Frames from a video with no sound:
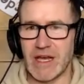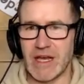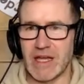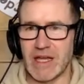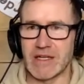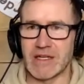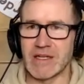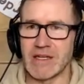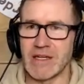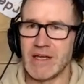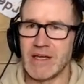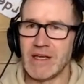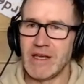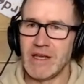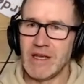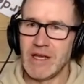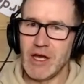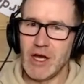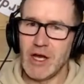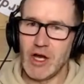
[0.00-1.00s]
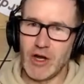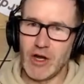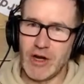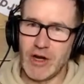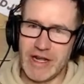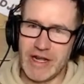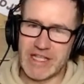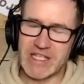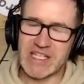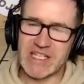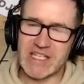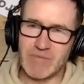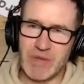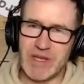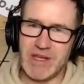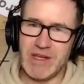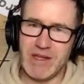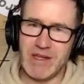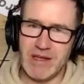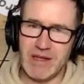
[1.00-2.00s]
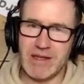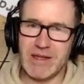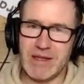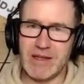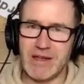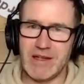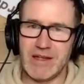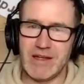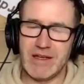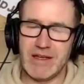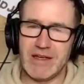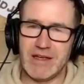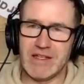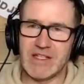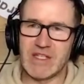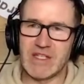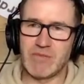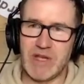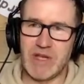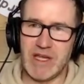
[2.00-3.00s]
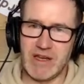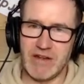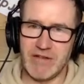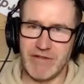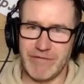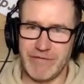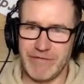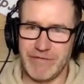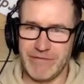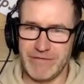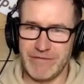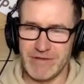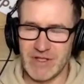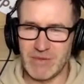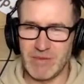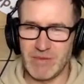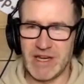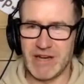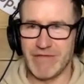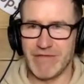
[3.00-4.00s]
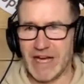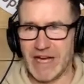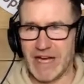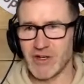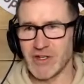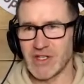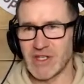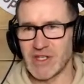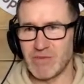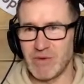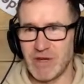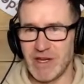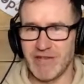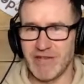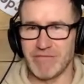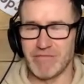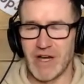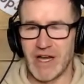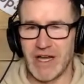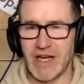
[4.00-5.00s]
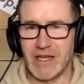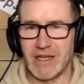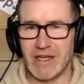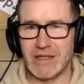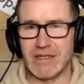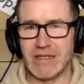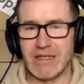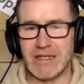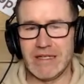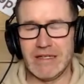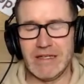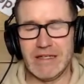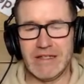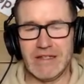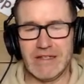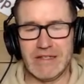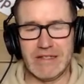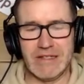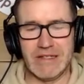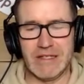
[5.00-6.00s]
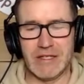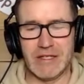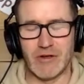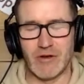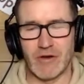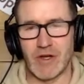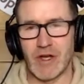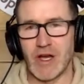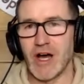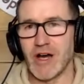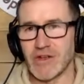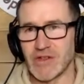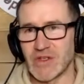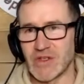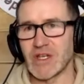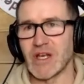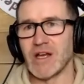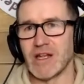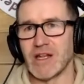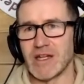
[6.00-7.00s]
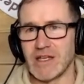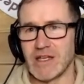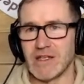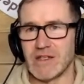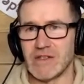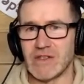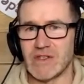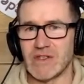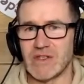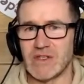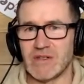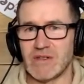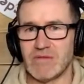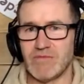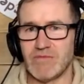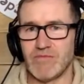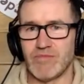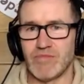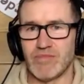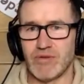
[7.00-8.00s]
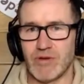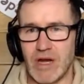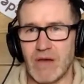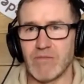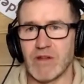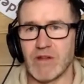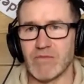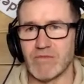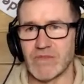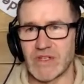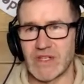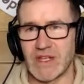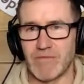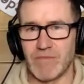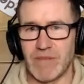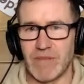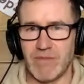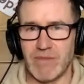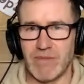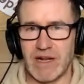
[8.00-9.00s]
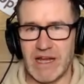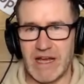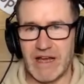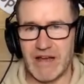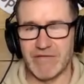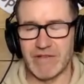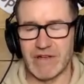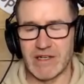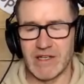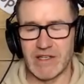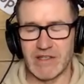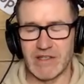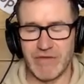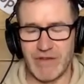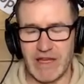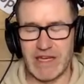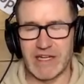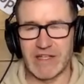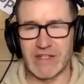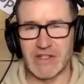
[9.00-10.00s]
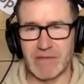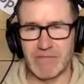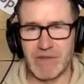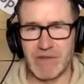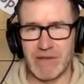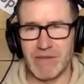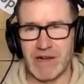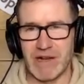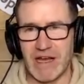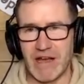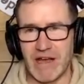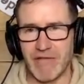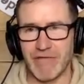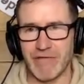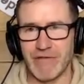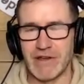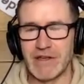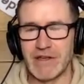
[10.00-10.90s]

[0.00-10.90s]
And all of that speed of action, speed of mind, causes all these problems that people have and these feelings that people have.